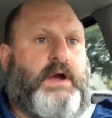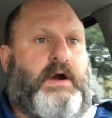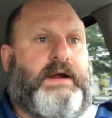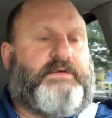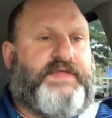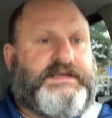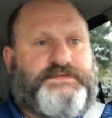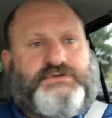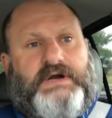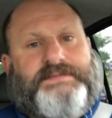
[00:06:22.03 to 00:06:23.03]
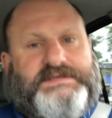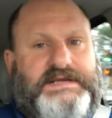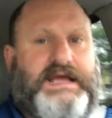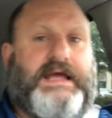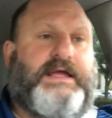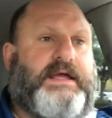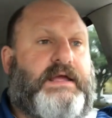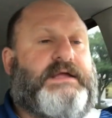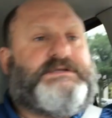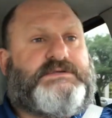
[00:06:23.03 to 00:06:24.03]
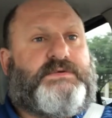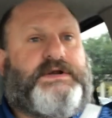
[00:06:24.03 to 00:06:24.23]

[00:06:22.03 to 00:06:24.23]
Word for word: All right, well, thanks for joining me today. Just